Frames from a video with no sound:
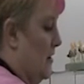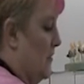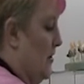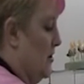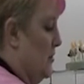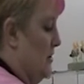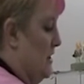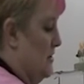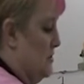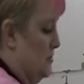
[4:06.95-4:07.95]
then you
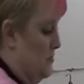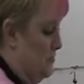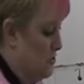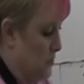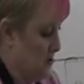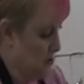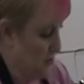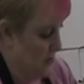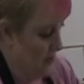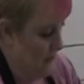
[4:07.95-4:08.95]
need to switch to
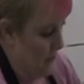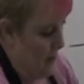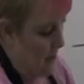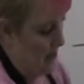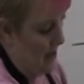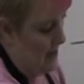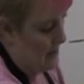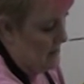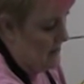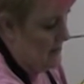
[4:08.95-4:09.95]
a different paper towel.
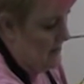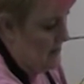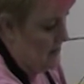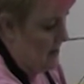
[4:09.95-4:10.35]
See this?